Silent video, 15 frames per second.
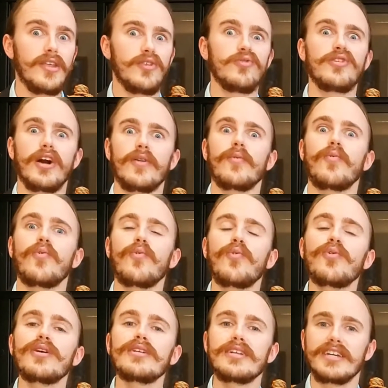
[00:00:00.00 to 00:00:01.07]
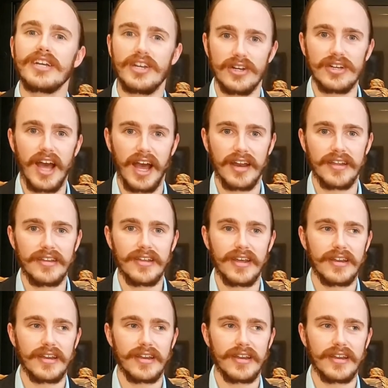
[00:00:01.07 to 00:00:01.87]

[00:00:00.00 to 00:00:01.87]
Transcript: you got really good at it.